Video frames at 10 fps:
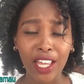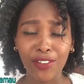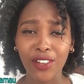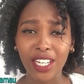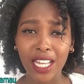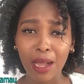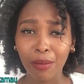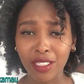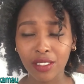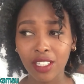If you're a dark
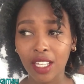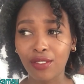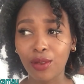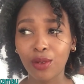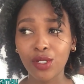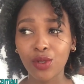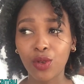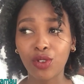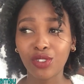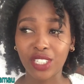person, if you want to
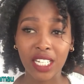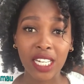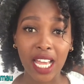go for red,